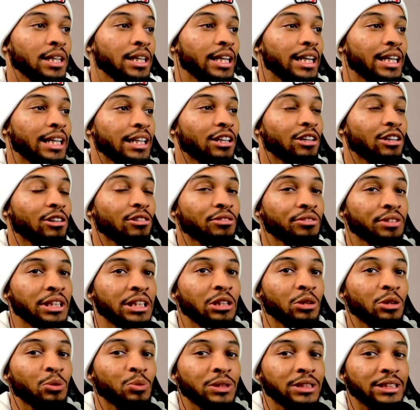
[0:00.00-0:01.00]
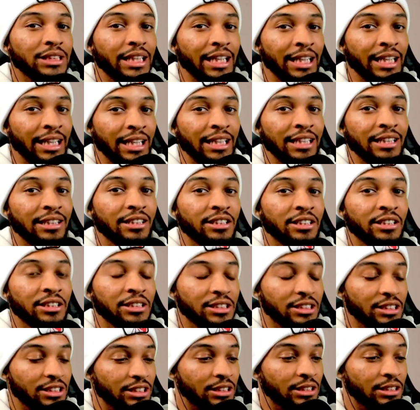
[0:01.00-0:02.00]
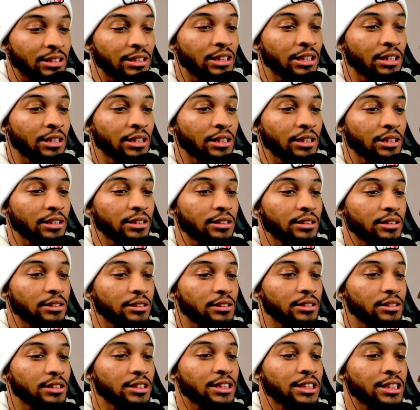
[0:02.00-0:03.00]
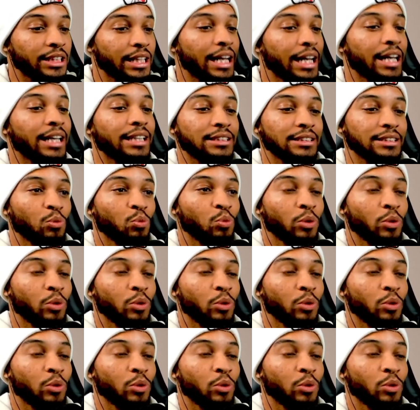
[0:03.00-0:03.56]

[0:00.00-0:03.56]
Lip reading: And Arena was in the chest